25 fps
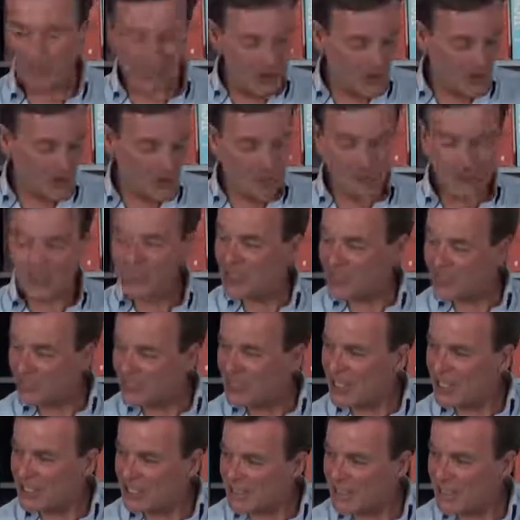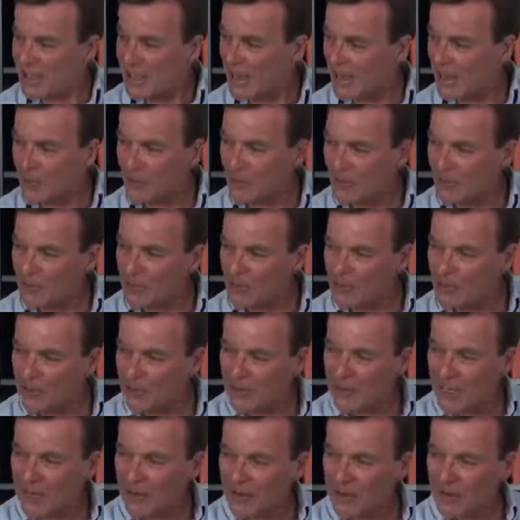were just yesterday, what are you
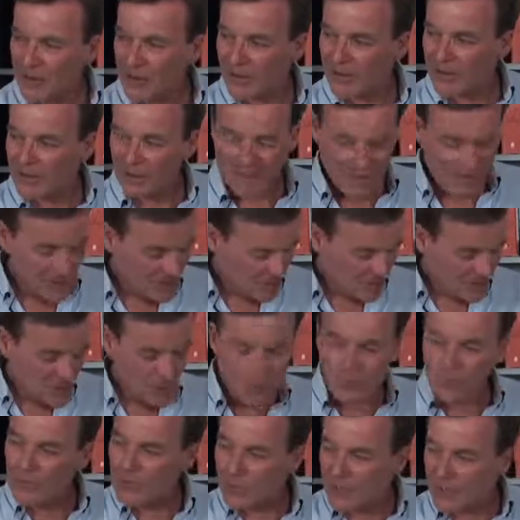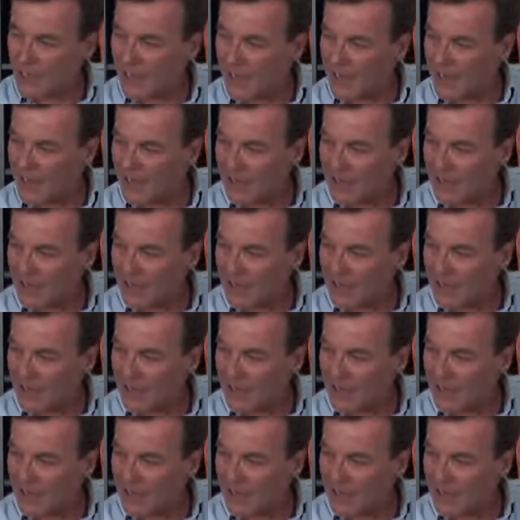doing there on a Tuesday